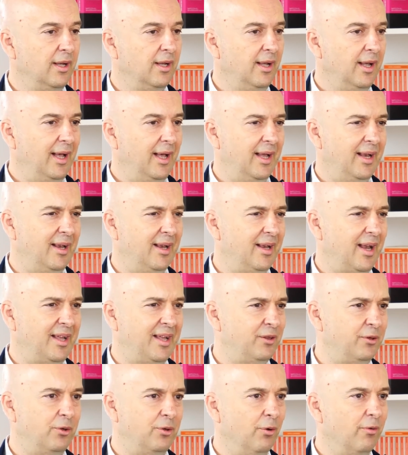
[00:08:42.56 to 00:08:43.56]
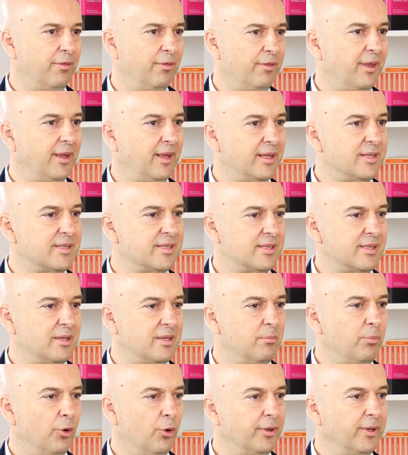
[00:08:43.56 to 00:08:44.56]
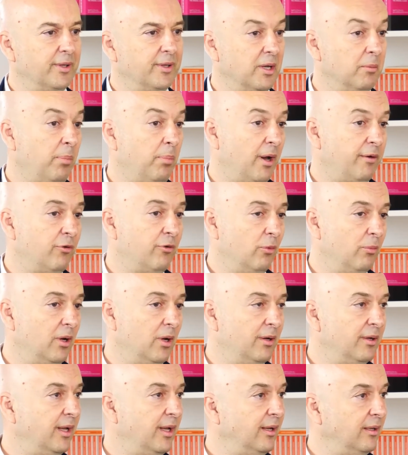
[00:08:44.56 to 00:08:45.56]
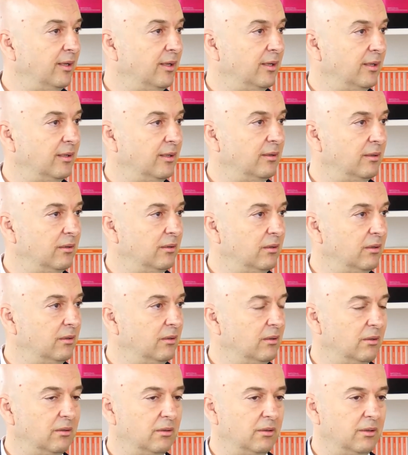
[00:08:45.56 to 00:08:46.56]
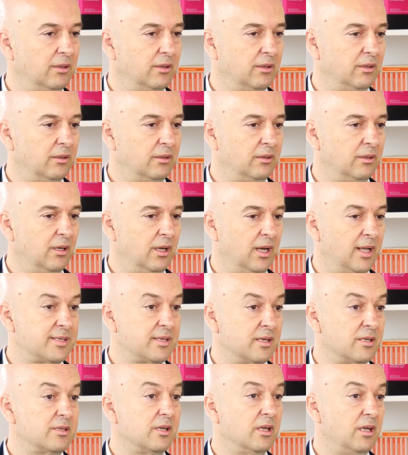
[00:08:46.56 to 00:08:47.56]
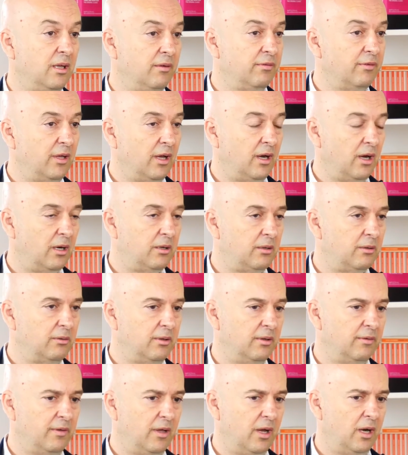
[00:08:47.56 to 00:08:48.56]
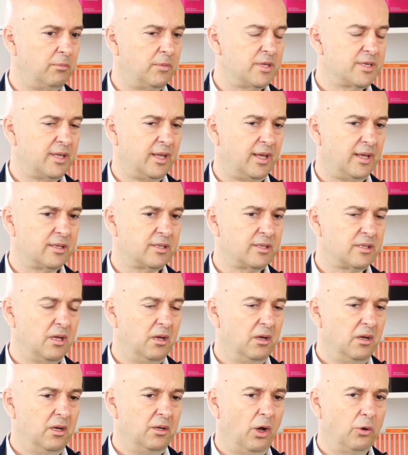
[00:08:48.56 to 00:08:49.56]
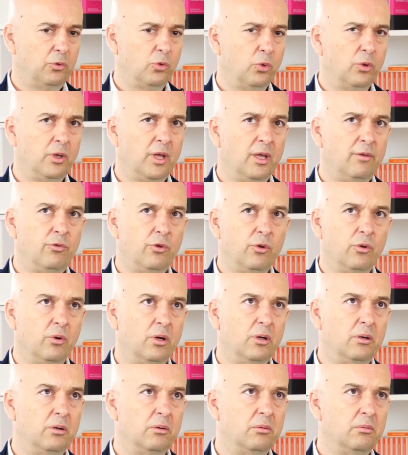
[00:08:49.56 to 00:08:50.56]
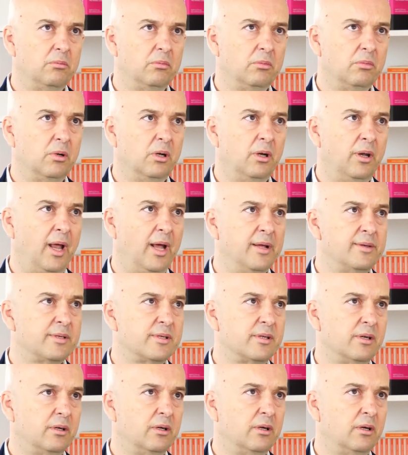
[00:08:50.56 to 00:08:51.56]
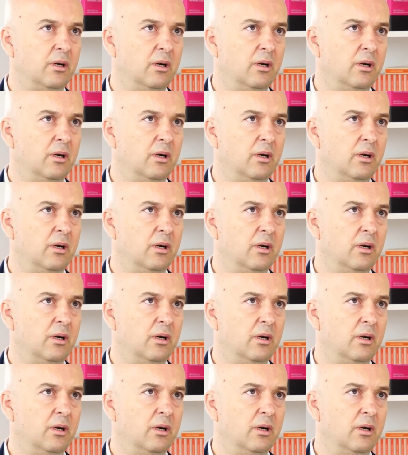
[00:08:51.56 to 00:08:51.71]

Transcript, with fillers: and I don't think it's important apart from learning the the, the lessons if there are if there are mistakes. Now to give you a, uh, an answer.